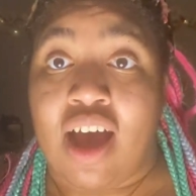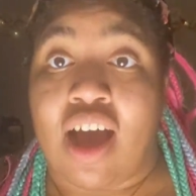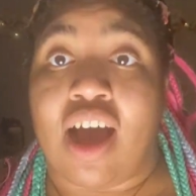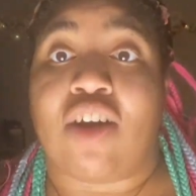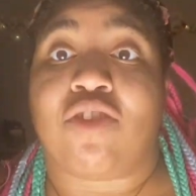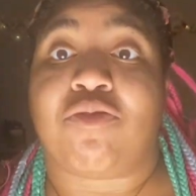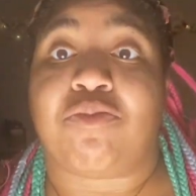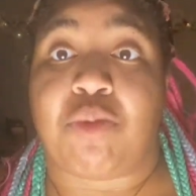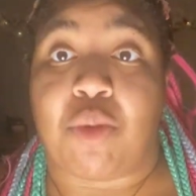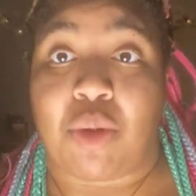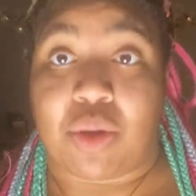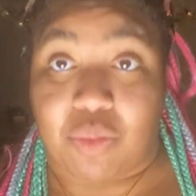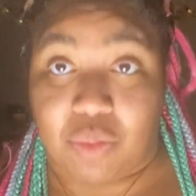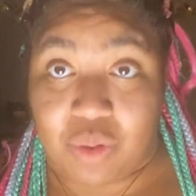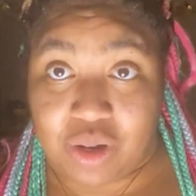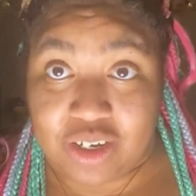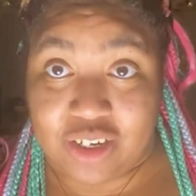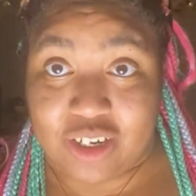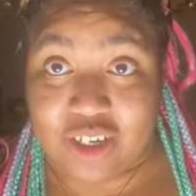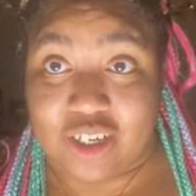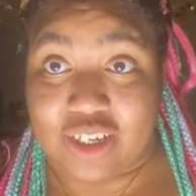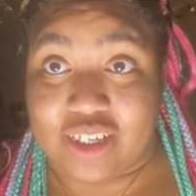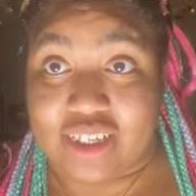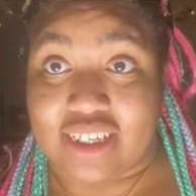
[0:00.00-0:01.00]
of Boy
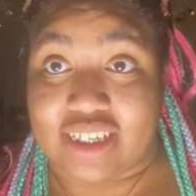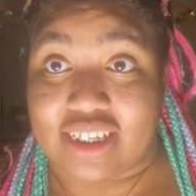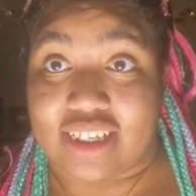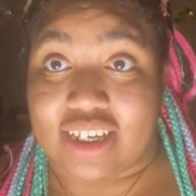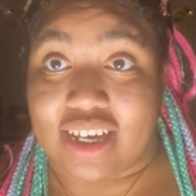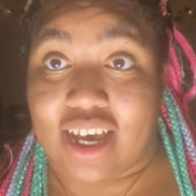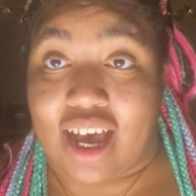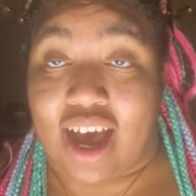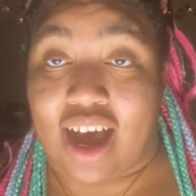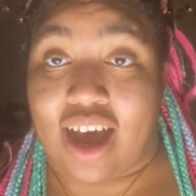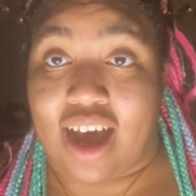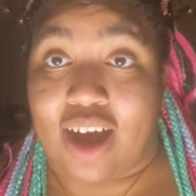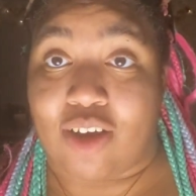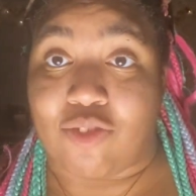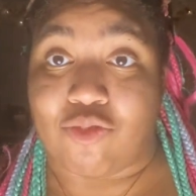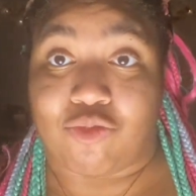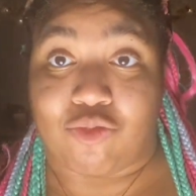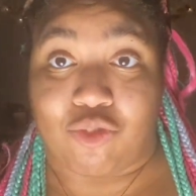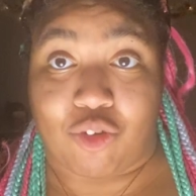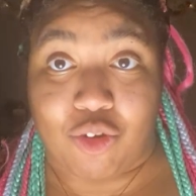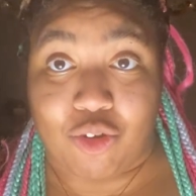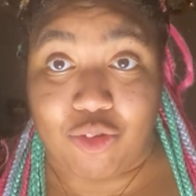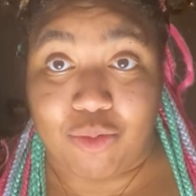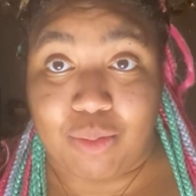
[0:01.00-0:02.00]
Wonder's
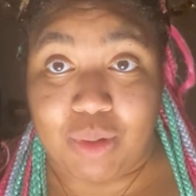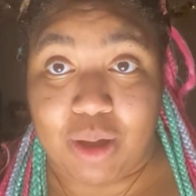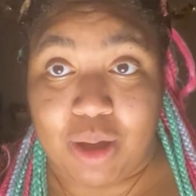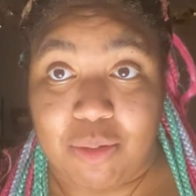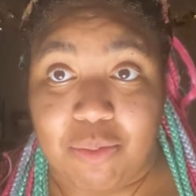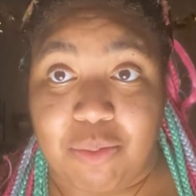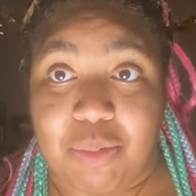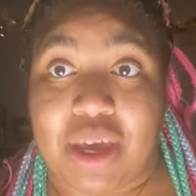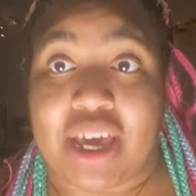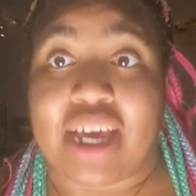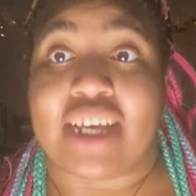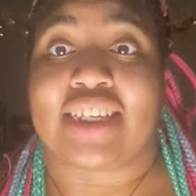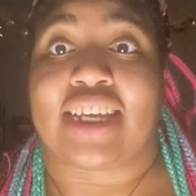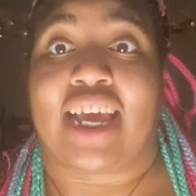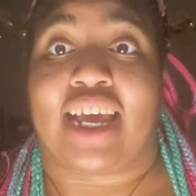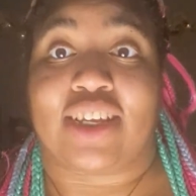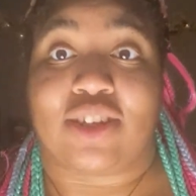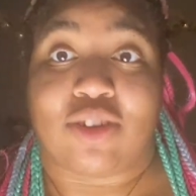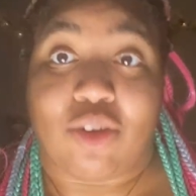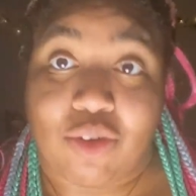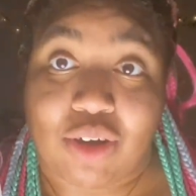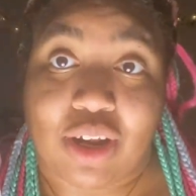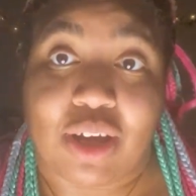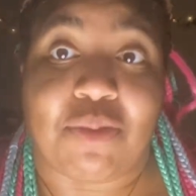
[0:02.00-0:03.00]
room because I
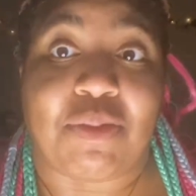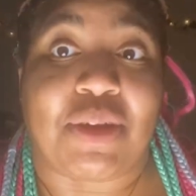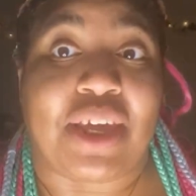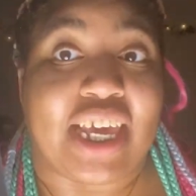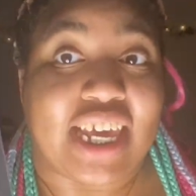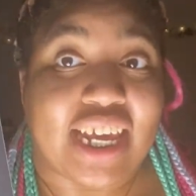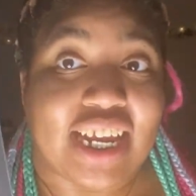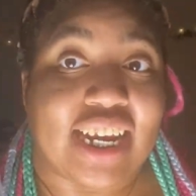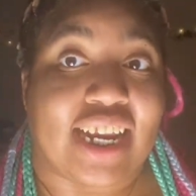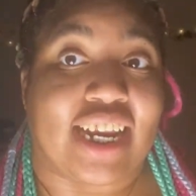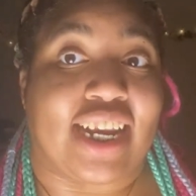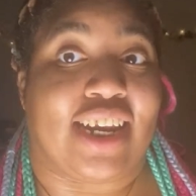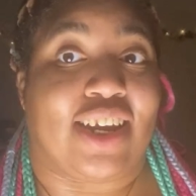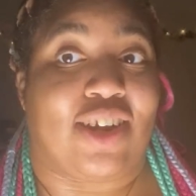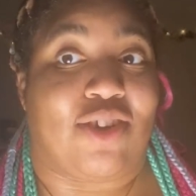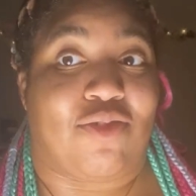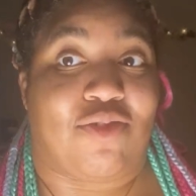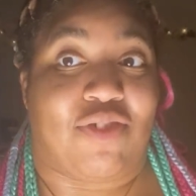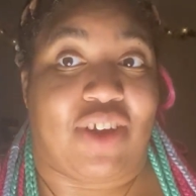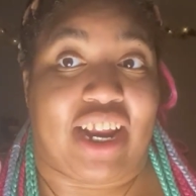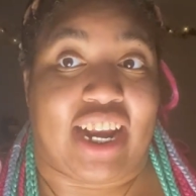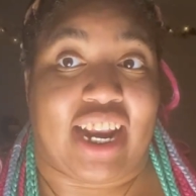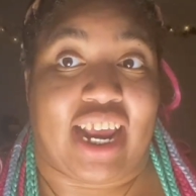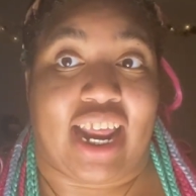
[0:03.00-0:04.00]
told him he needed to
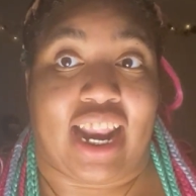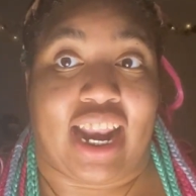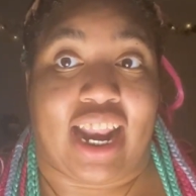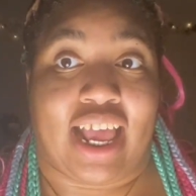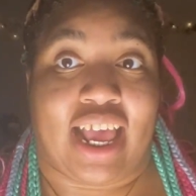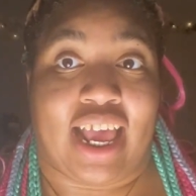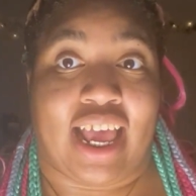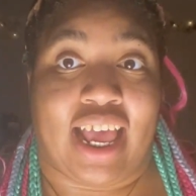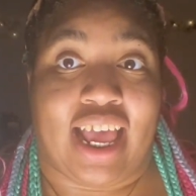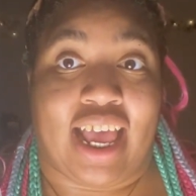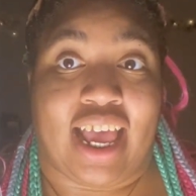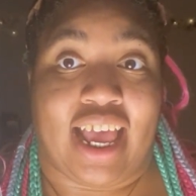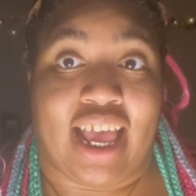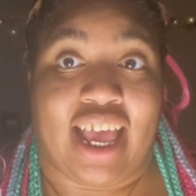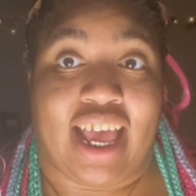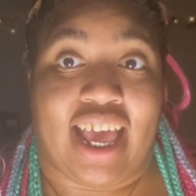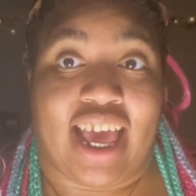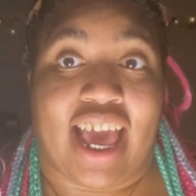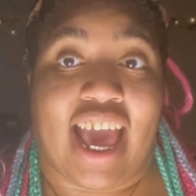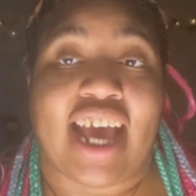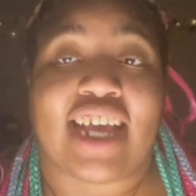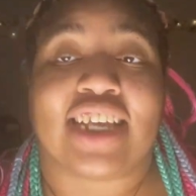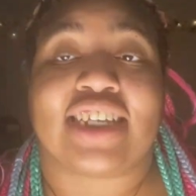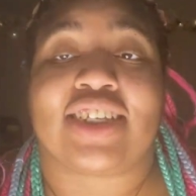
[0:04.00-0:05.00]
read it
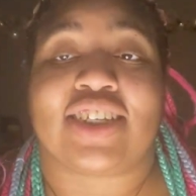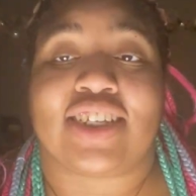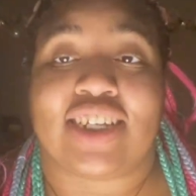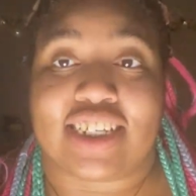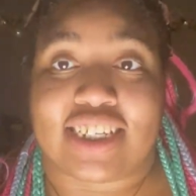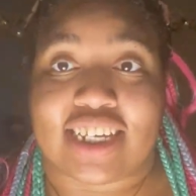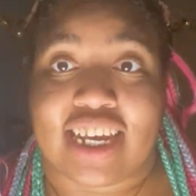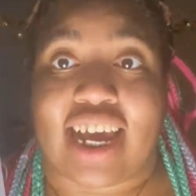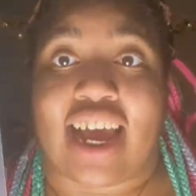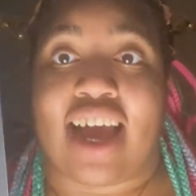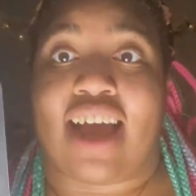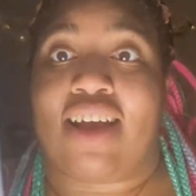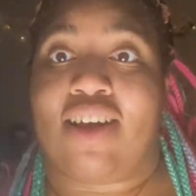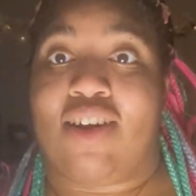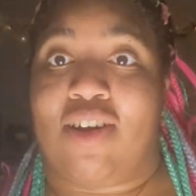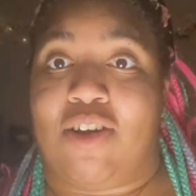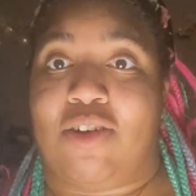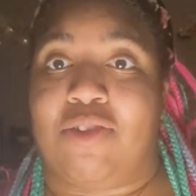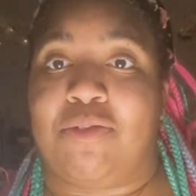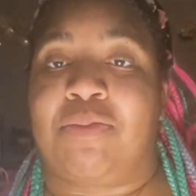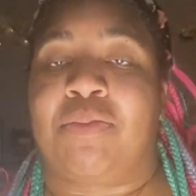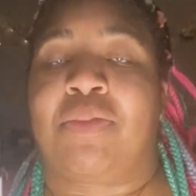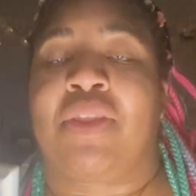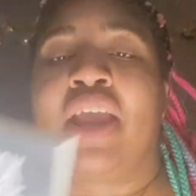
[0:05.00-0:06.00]
as soon as I got
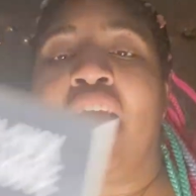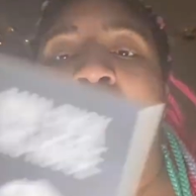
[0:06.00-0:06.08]
home.